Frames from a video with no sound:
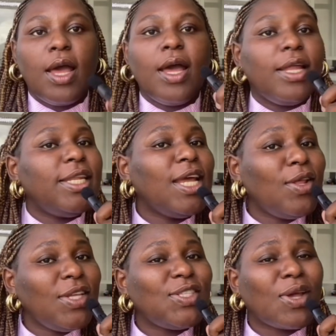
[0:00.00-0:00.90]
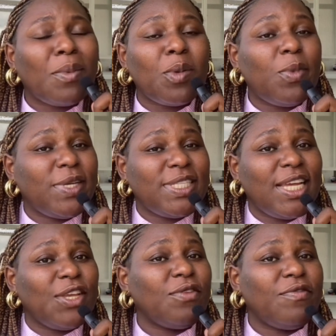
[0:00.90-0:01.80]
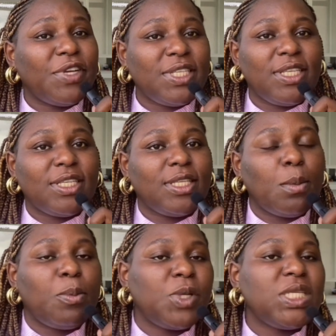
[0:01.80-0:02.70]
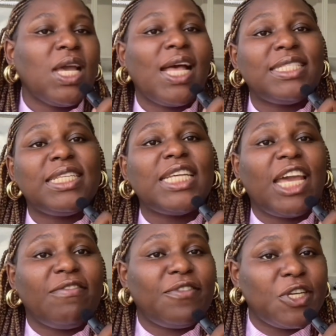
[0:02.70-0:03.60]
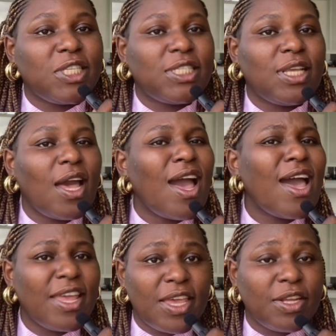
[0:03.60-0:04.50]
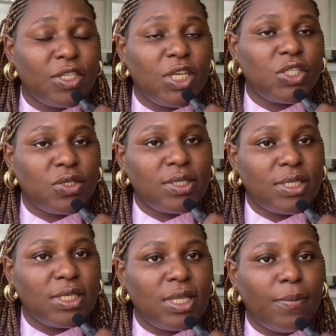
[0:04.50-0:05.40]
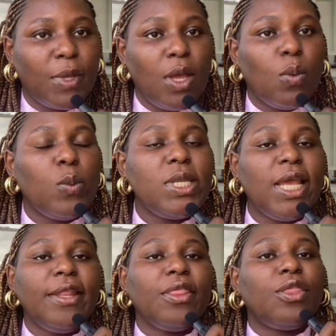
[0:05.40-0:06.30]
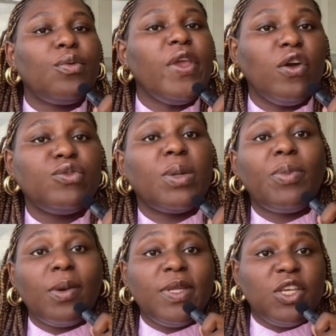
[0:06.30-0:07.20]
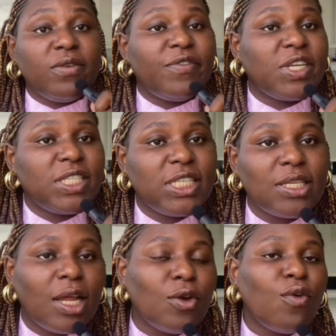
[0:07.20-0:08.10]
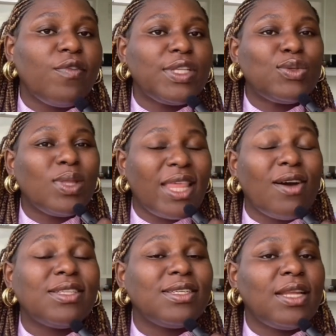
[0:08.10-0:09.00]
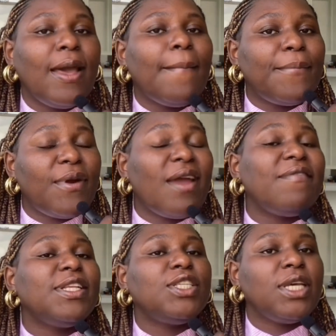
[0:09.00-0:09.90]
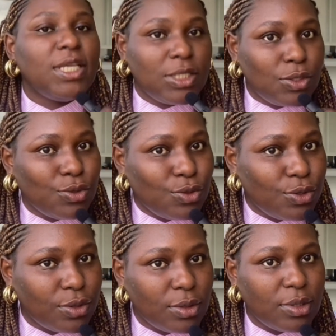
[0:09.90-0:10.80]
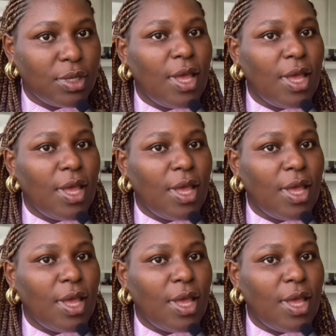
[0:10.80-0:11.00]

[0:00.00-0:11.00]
Now let's talk about Brazilian universities. Brazil has a diverse higher education system with nearly 300 public universities and over 2,000 private institutions.